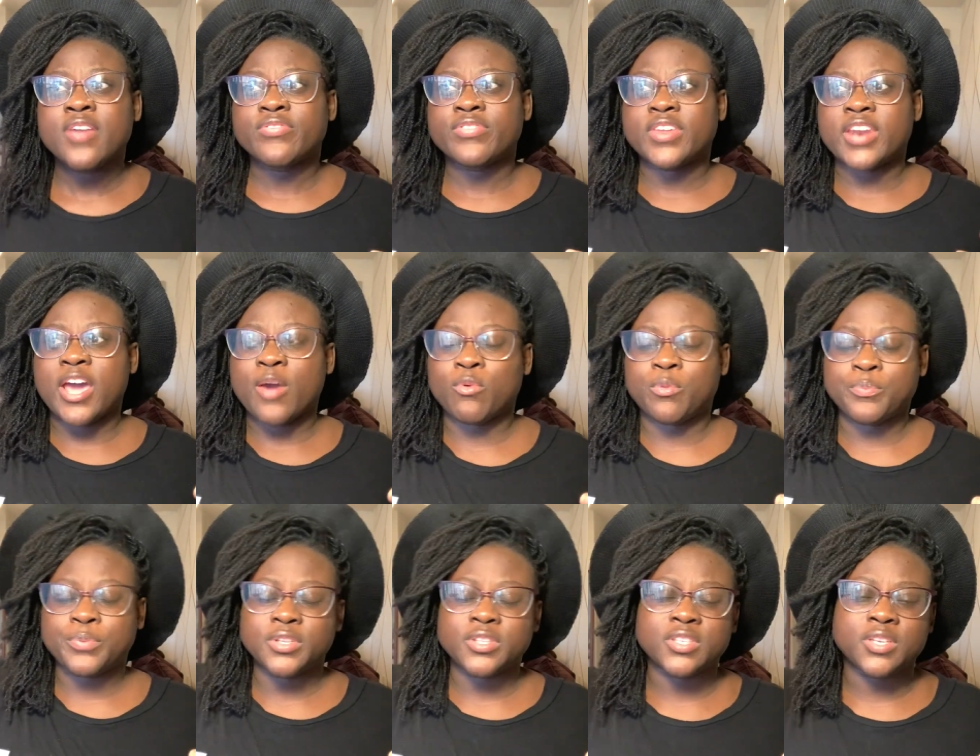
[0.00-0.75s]
then I
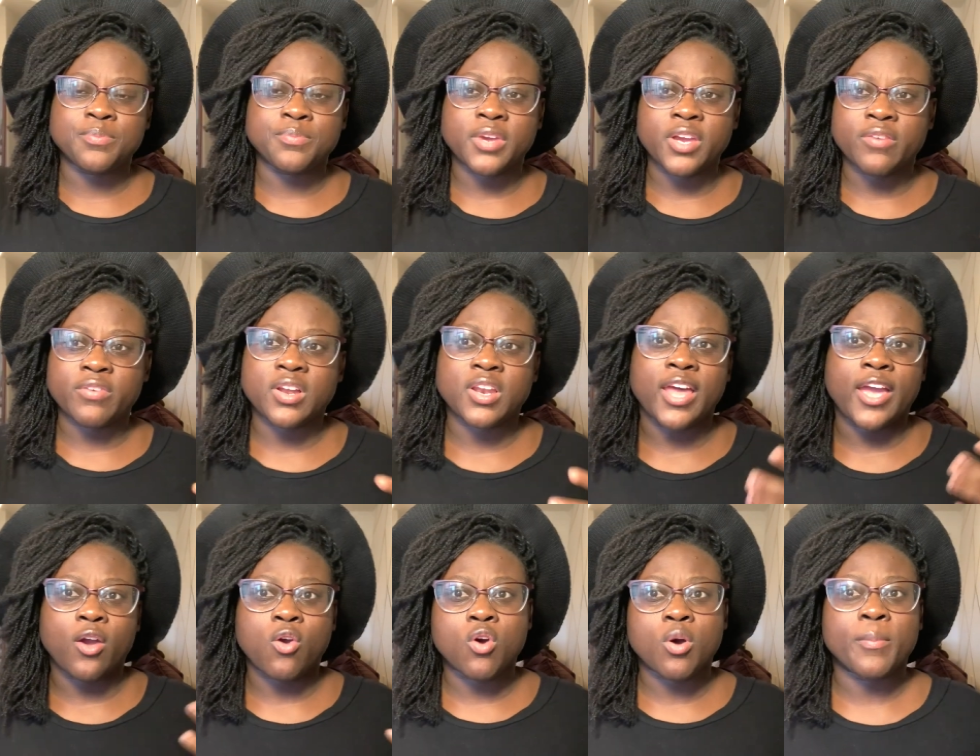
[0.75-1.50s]
would put the mirror
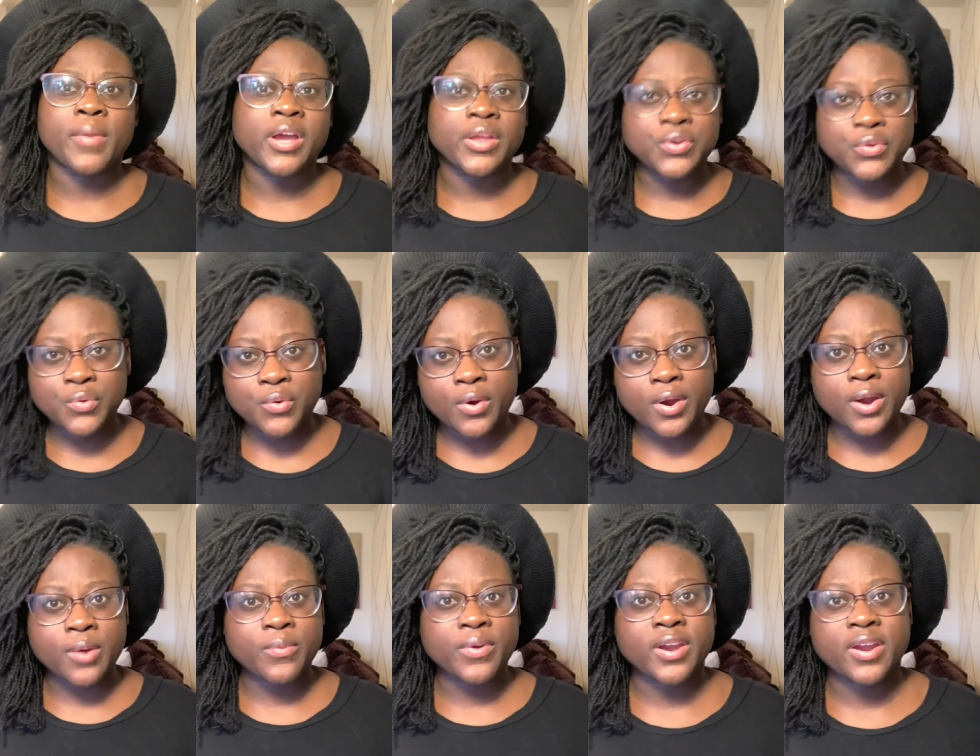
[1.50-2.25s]
like on my
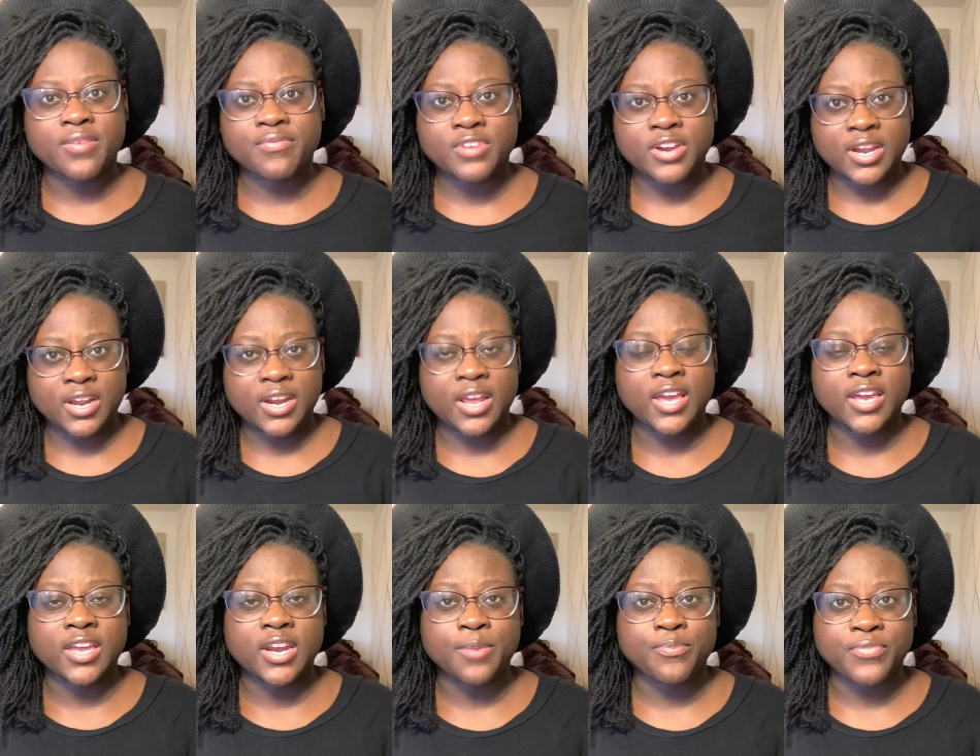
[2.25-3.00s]
door or whatever and
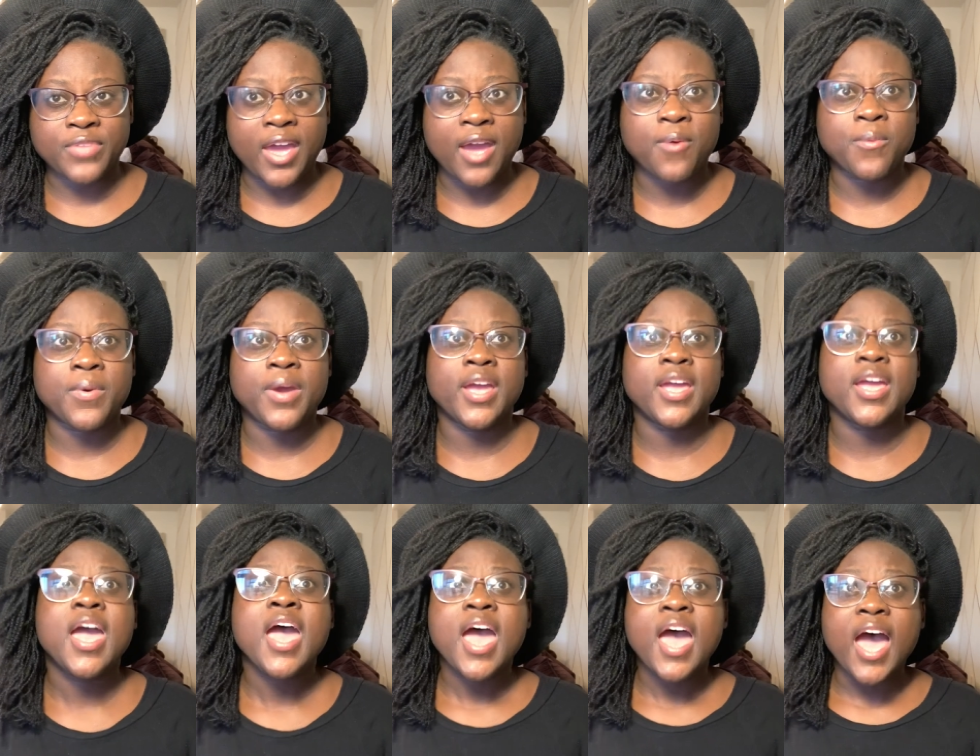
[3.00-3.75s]
hang it up that
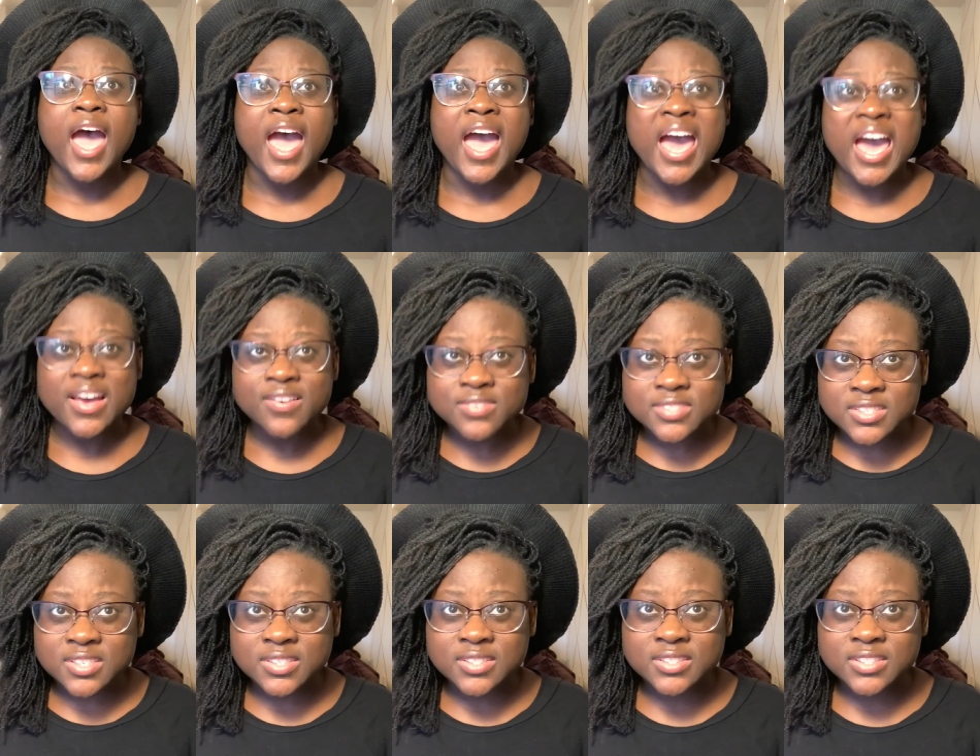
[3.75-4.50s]
way. I have
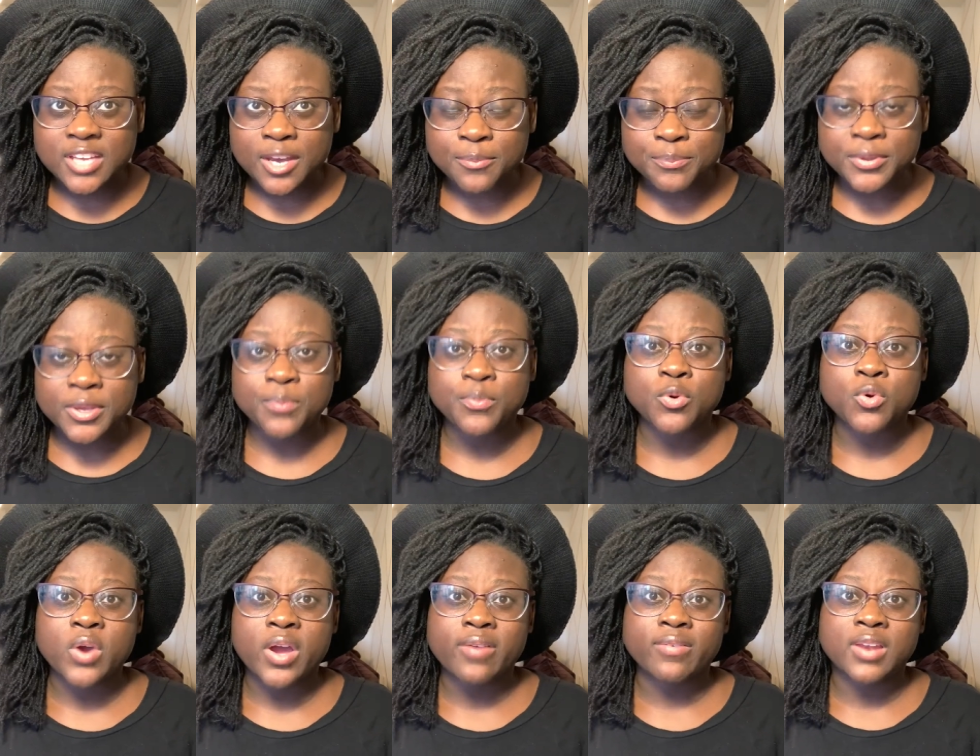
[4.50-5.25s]
seen some
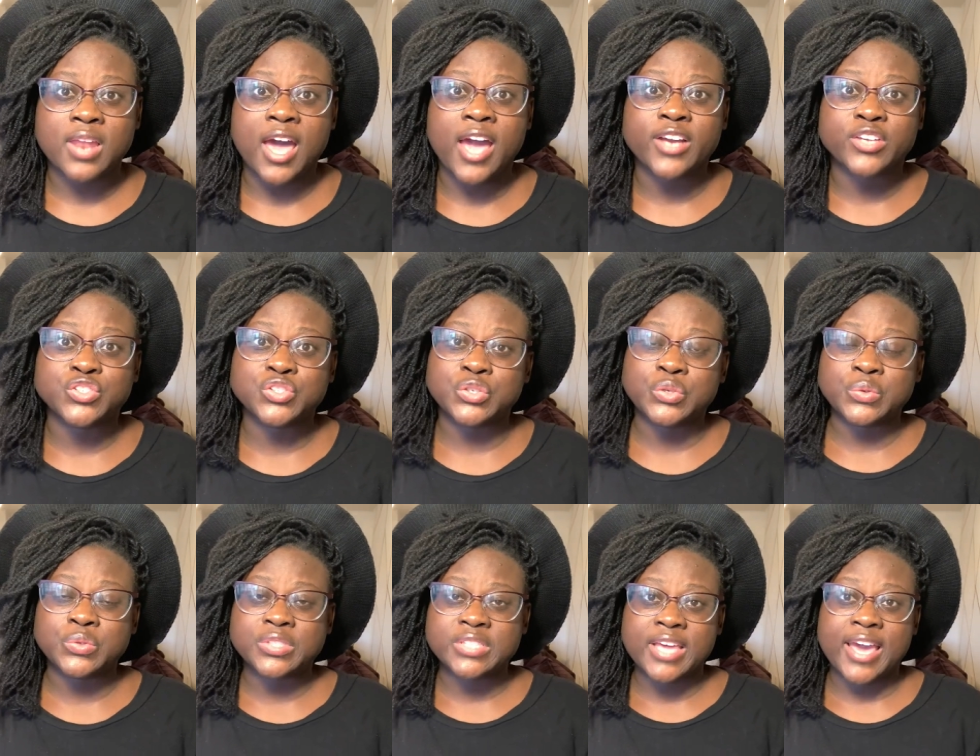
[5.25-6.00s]
people who have locs
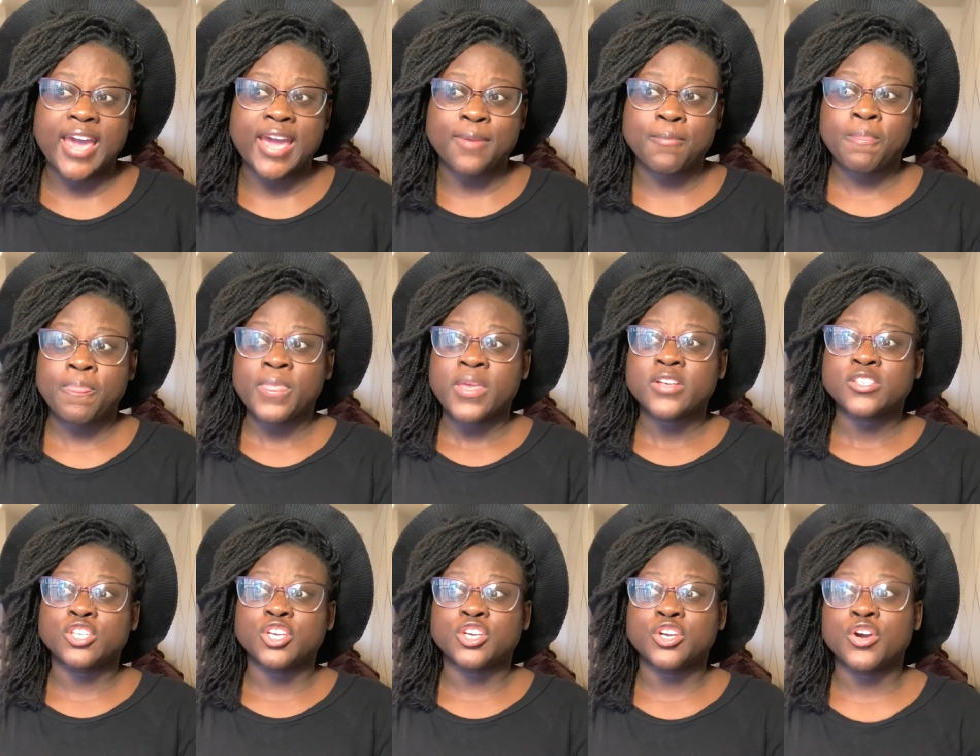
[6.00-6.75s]
use that.
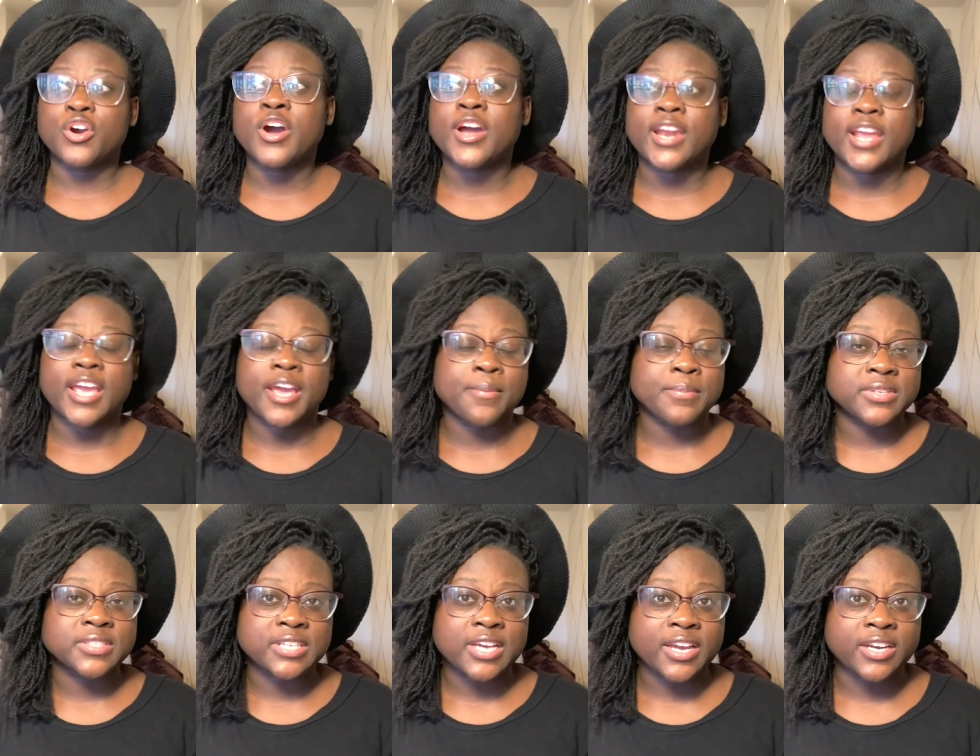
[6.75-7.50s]
So you can go on
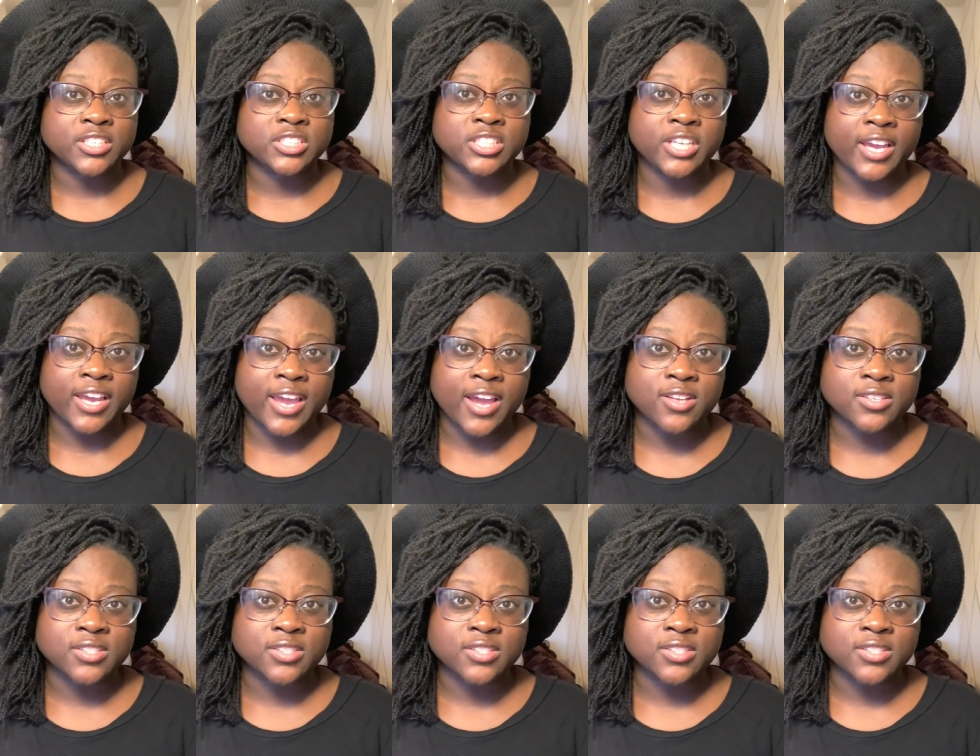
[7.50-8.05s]
Amazon and check out